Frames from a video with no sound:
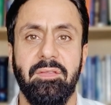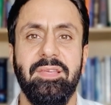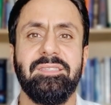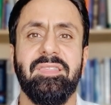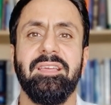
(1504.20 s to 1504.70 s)

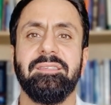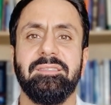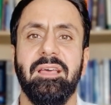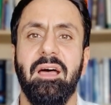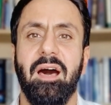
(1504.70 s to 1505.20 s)
These
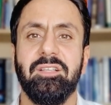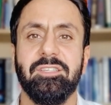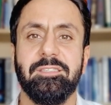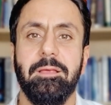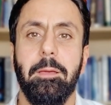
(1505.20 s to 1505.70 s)
things are
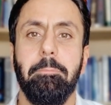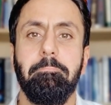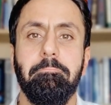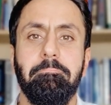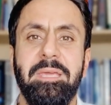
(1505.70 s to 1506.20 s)
just
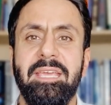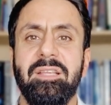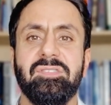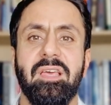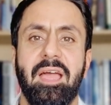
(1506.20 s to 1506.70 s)

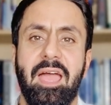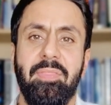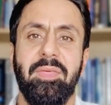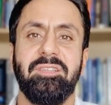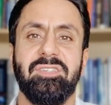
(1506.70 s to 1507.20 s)
means,
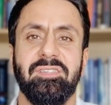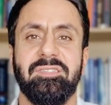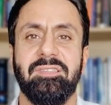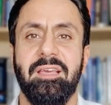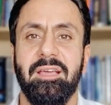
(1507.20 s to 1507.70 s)
and they're
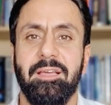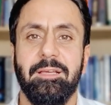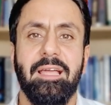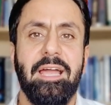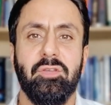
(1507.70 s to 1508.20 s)
just
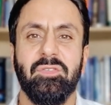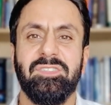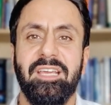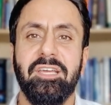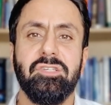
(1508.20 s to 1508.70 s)
kind of
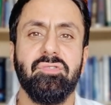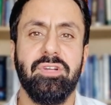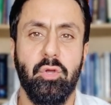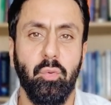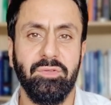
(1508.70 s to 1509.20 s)

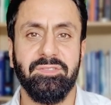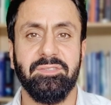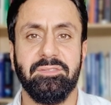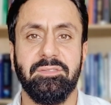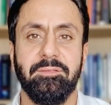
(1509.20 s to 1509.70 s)
secondary
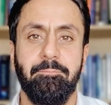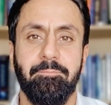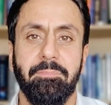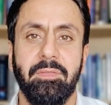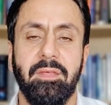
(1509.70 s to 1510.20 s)
causes.
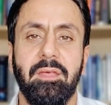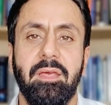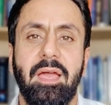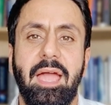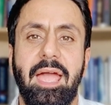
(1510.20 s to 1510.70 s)

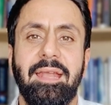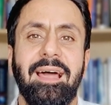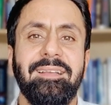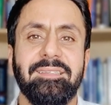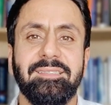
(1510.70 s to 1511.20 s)
And
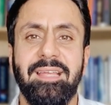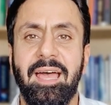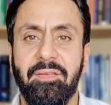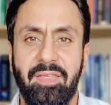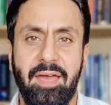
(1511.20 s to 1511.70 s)
I
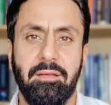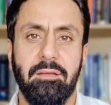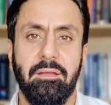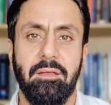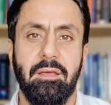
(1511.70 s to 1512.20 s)
understand that
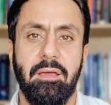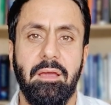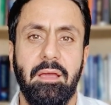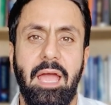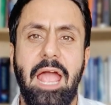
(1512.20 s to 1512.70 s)

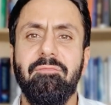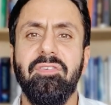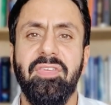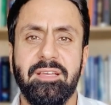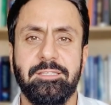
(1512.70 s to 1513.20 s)

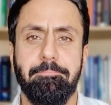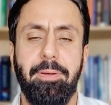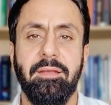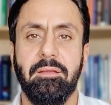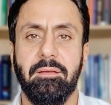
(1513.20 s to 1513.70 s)
everything is
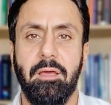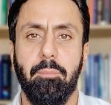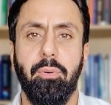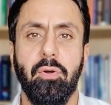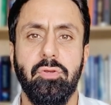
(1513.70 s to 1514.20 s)
dependent
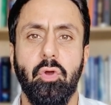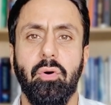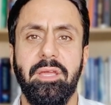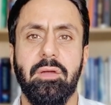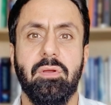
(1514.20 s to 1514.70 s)
upon
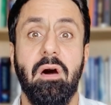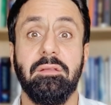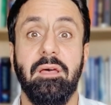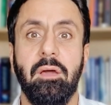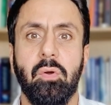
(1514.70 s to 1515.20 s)
your
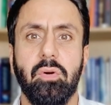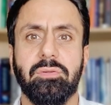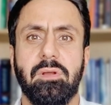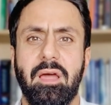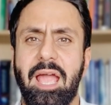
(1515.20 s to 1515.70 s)
irada and
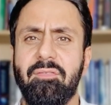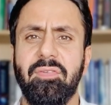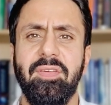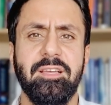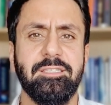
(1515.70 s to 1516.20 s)
qudra.
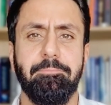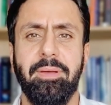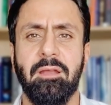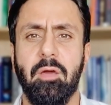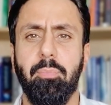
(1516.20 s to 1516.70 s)
Everything is
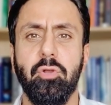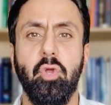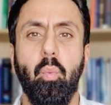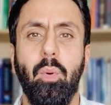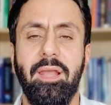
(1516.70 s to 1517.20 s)
dependent upon
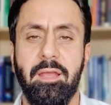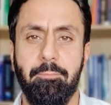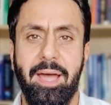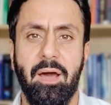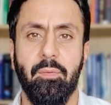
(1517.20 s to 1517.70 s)
your will
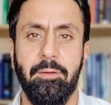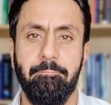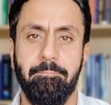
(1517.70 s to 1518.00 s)
and power.